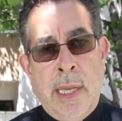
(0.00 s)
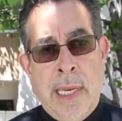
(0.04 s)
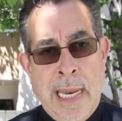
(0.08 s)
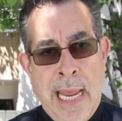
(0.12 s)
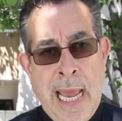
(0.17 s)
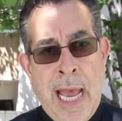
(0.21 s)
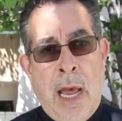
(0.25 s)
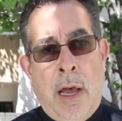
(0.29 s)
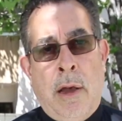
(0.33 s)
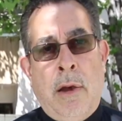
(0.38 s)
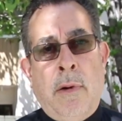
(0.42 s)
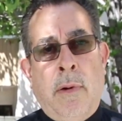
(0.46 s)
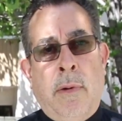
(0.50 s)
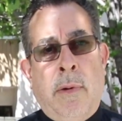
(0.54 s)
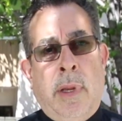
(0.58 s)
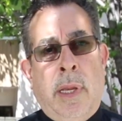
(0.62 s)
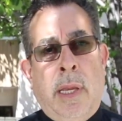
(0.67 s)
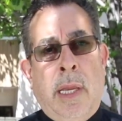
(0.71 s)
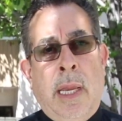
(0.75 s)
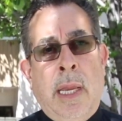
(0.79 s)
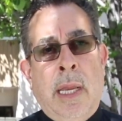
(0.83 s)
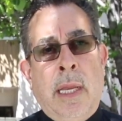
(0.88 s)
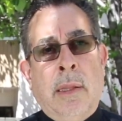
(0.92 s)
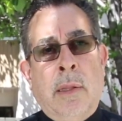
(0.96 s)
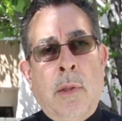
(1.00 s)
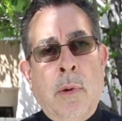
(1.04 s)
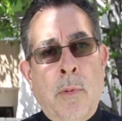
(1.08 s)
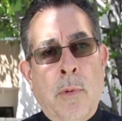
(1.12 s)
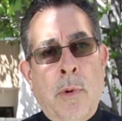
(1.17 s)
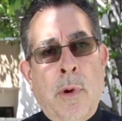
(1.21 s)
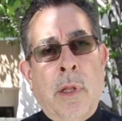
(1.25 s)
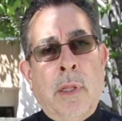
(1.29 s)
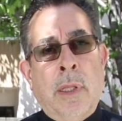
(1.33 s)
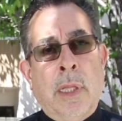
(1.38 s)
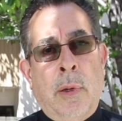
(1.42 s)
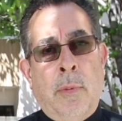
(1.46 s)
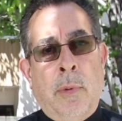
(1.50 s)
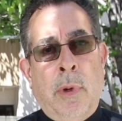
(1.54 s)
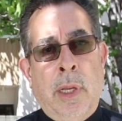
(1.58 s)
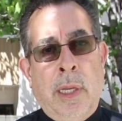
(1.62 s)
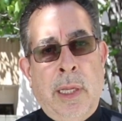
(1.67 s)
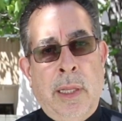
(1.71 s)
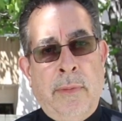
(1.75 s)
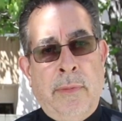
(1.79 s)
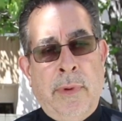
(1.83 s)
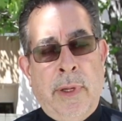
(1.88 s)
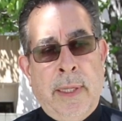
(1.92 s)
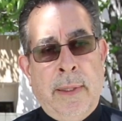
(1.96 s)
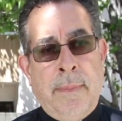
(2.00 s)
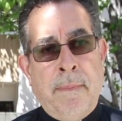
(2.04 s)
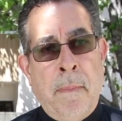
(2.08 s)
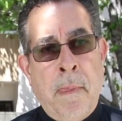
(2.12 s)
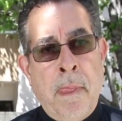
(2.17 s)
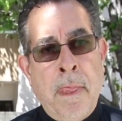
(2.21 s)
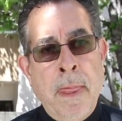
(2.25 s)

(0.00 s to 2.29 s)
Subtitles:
now in the world that we live in.